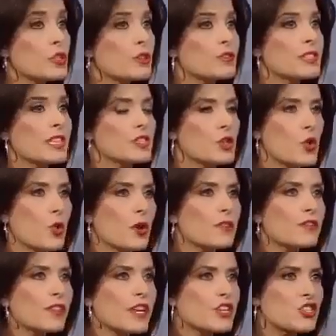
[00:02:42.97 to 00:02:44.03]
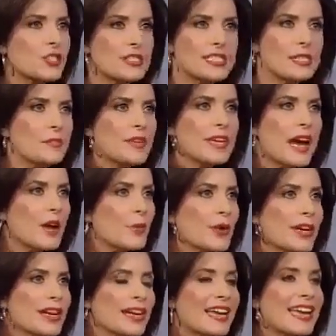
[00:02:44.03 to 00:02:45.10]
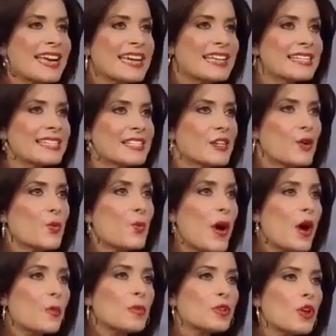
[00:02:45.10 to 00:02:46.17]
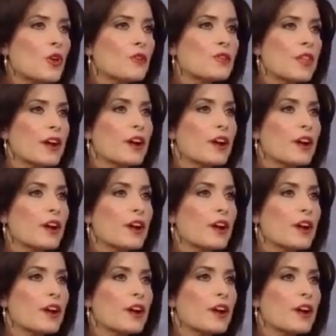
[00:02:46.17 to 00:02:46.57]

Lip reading: Reserve says core inflation, the CPI reading, is still well below